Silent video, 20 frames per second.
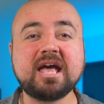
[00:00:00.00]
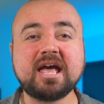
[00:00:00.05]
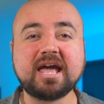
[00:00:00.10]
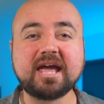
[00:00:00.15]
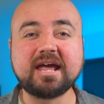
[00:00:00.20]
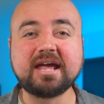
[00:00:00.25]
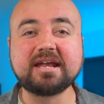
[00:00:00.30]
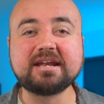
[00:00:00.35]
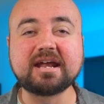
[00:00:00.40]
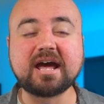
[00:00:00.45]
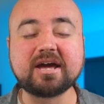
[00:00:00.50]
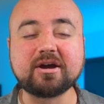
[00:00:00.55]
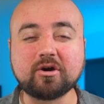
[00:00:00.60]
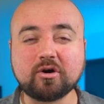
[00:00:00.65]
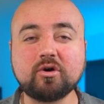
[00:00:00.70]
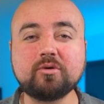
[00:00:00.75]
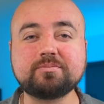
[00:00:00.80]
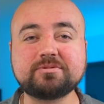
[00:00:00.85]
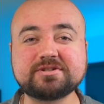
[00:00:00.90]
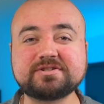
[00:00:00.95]
and I
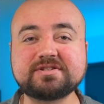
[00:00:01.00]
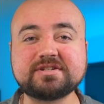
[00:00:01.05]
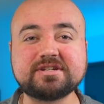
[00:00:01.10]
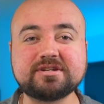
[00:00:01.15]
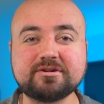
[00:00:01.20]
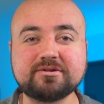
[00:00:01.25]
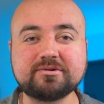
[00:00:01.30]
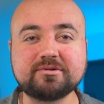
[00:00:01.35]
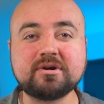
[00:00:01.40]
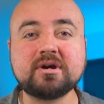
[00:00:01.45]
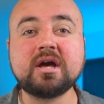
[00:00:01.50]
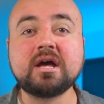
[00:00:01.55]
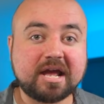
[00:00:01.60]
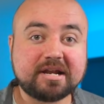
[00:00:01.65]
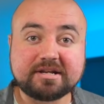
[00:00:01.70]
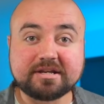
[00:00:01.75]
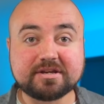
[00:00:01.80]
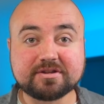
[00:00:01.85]
hope to see you at